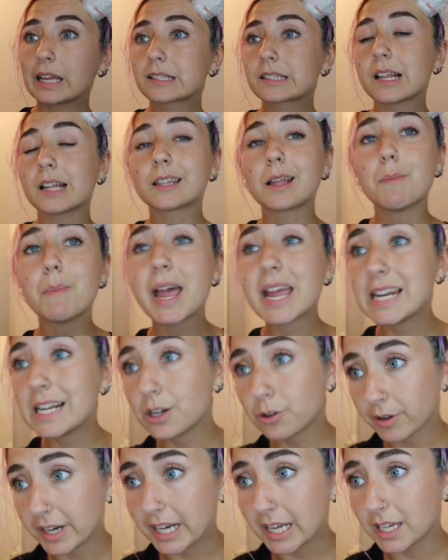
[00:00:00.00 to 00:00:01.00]
It's not the main
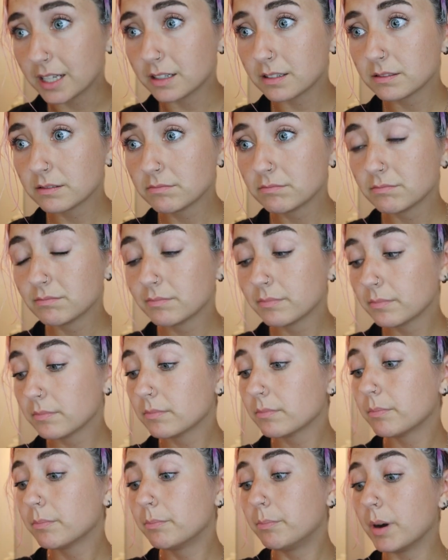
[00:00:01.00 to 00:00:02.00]
ingredient,
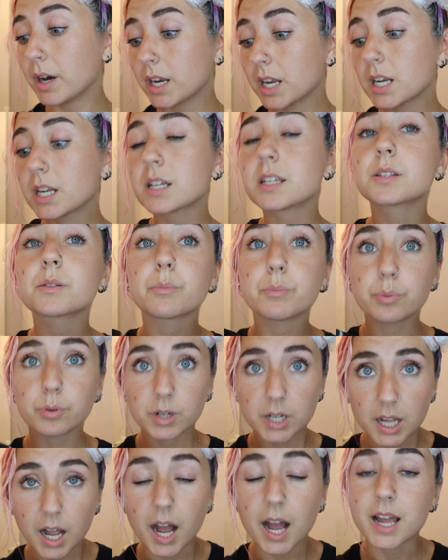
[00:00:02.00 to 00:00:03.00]
but it is
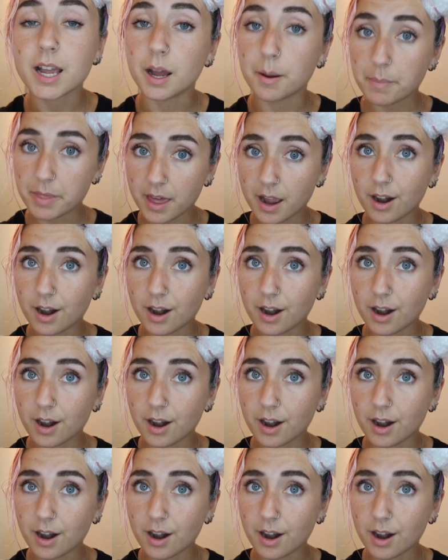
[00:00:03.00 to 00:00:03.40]
pretty high up